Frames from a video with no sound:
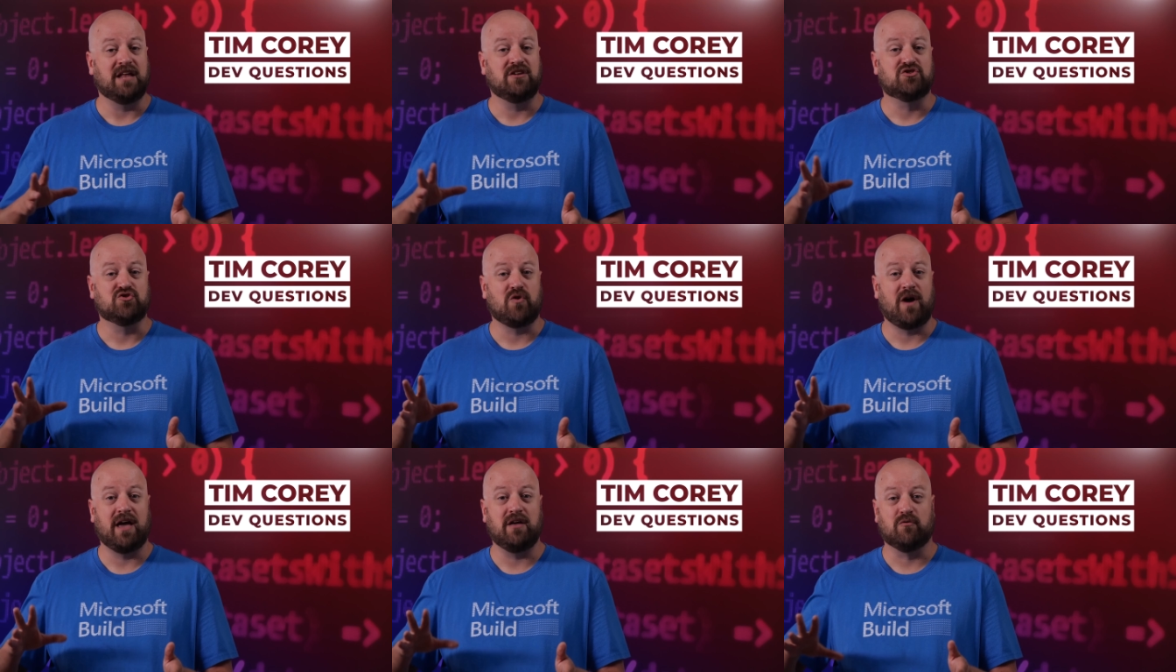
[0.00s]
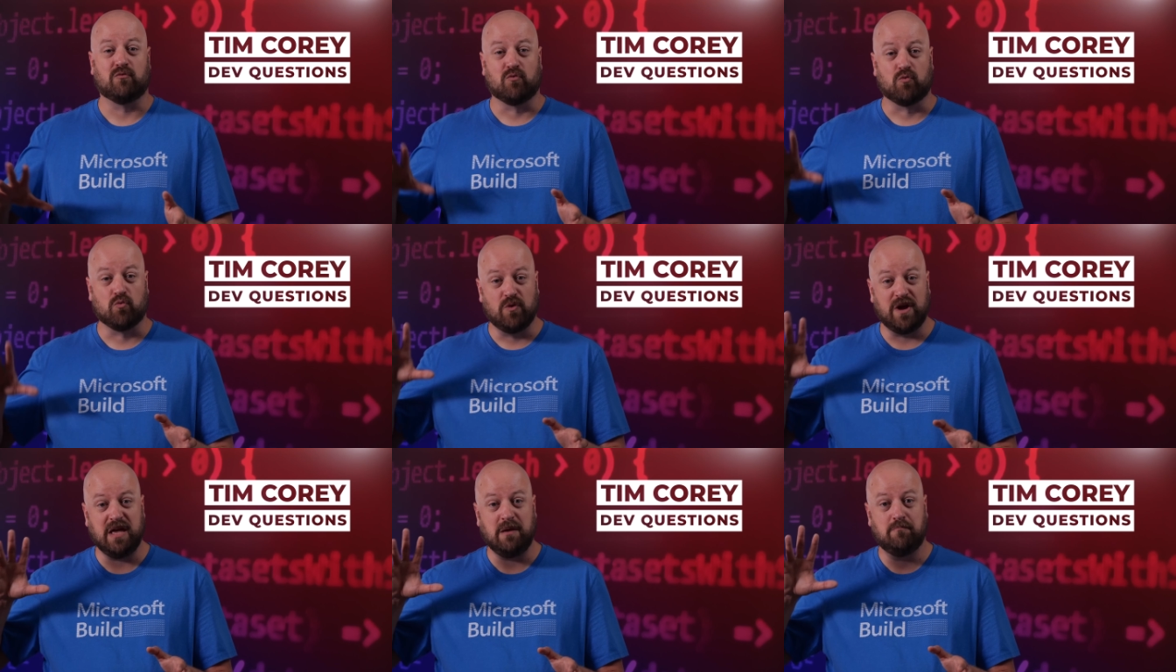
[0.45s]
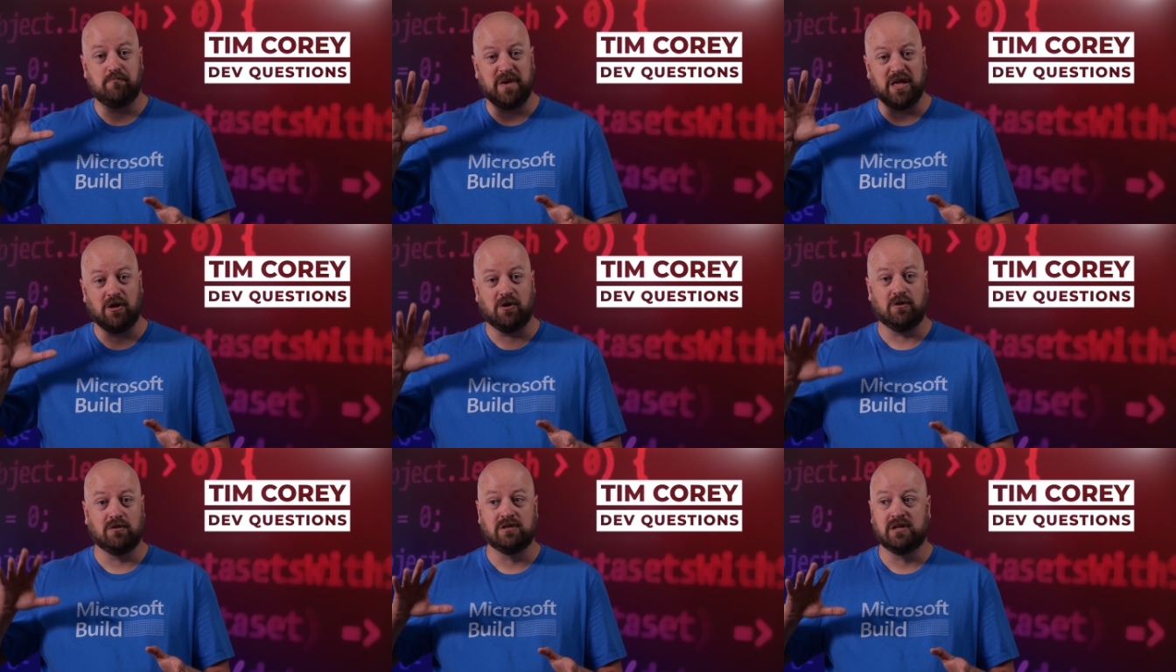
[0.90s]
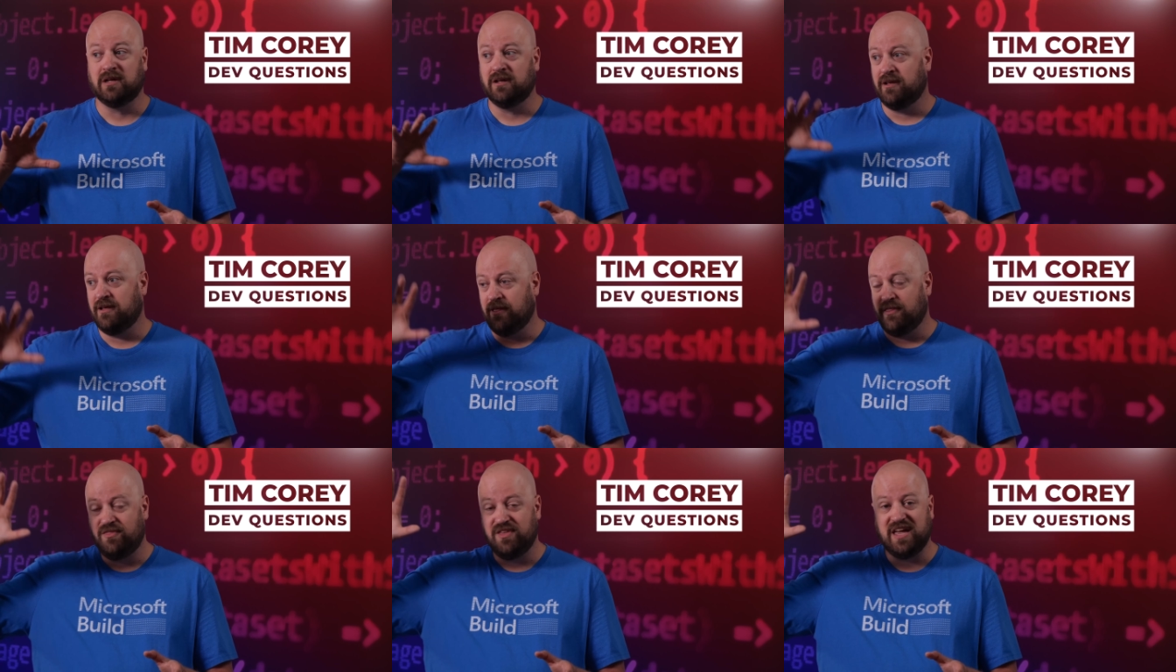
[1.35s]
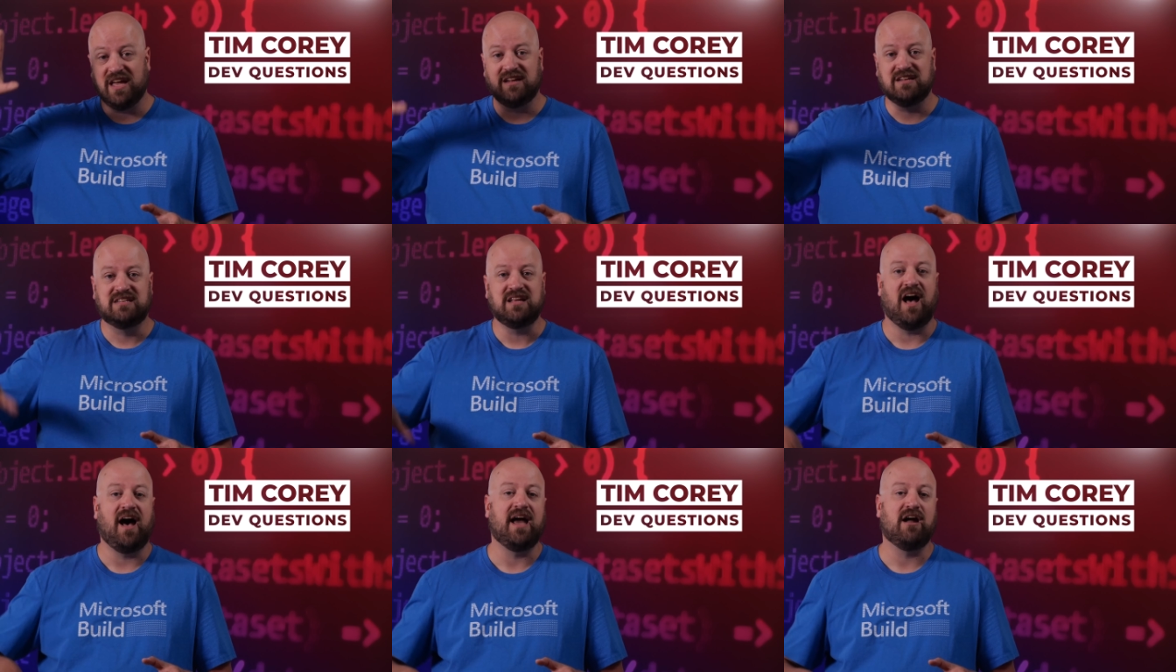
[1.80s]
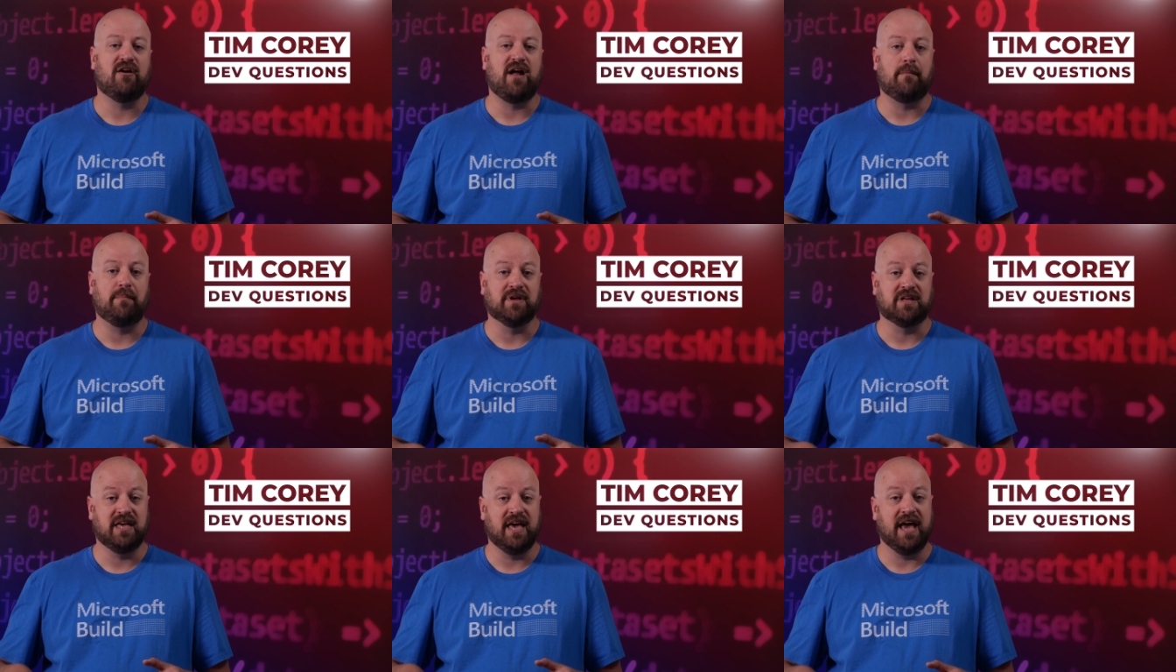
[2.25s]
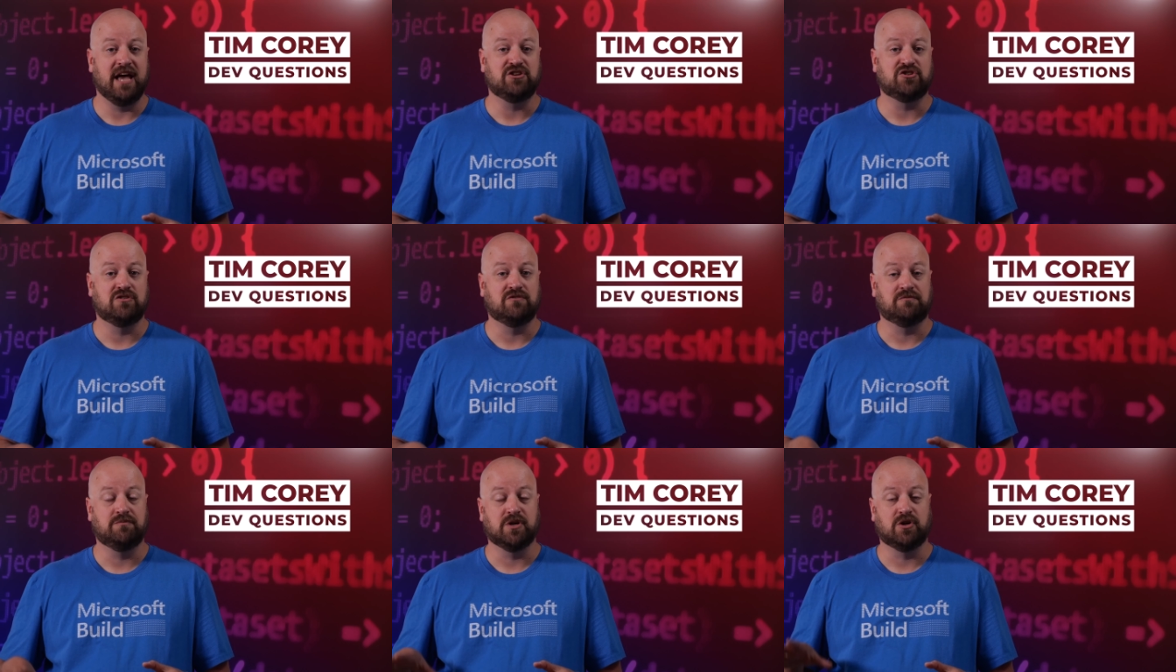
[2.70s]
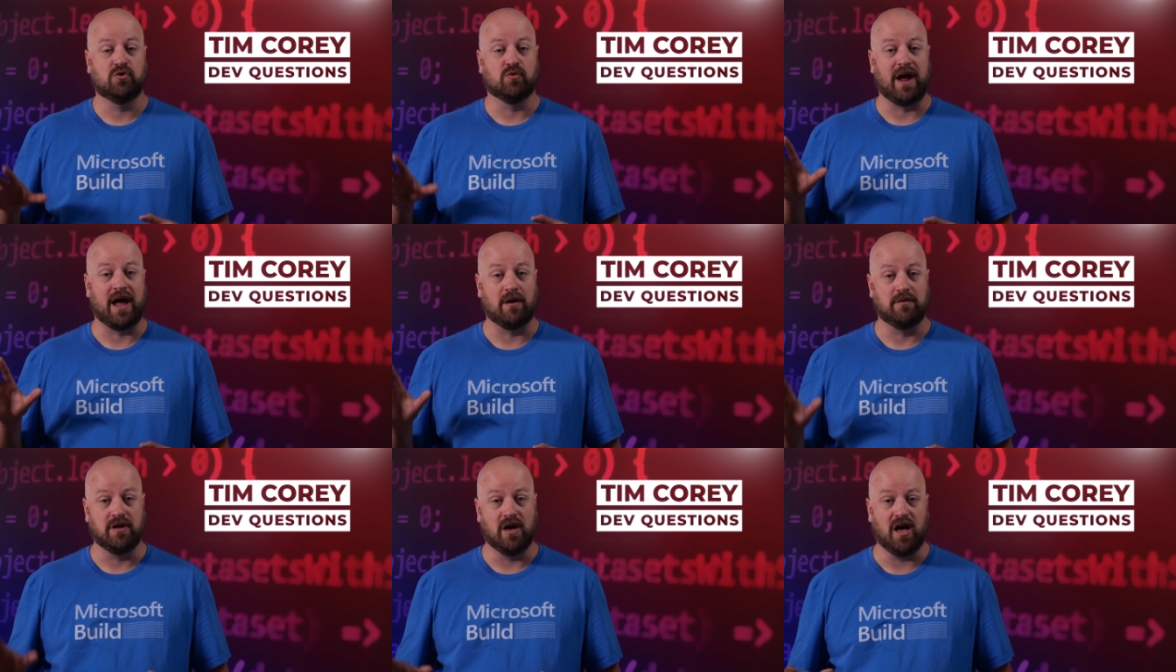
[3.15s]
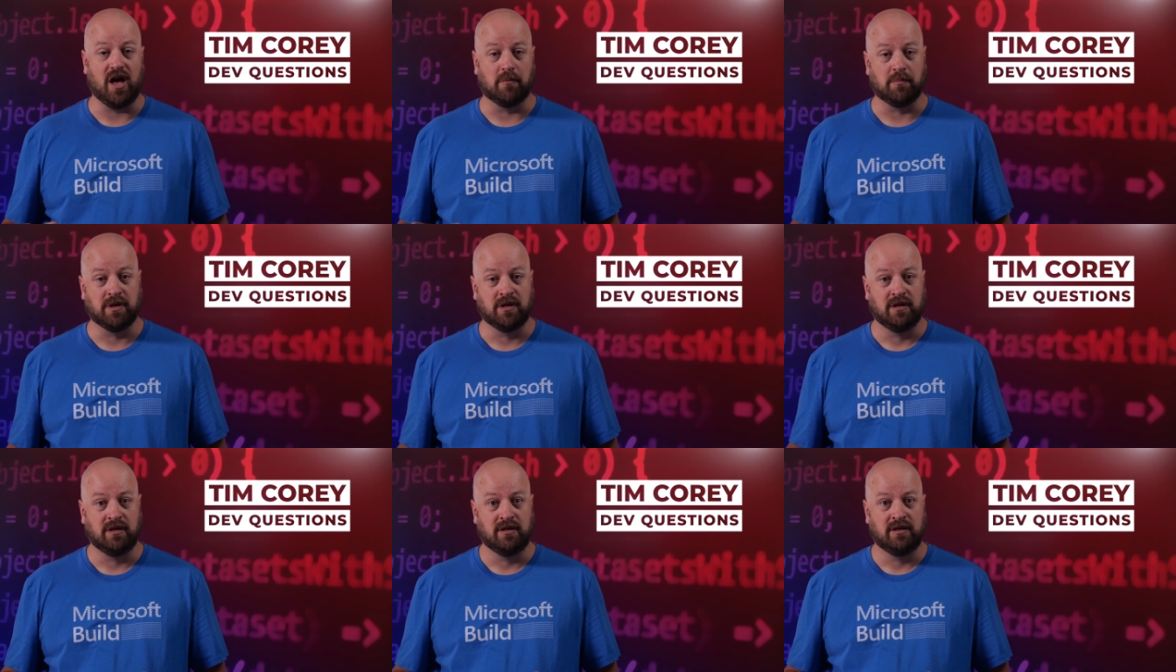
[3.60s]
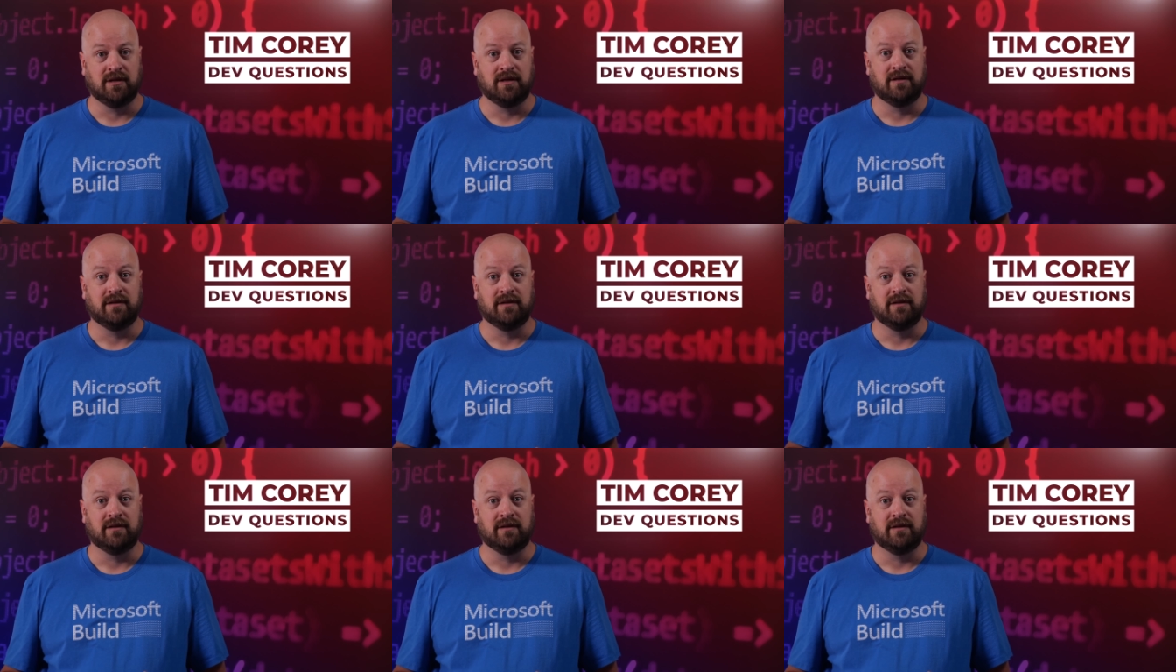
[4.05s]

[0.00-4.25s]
and try and rebuild the entire application from the ground up.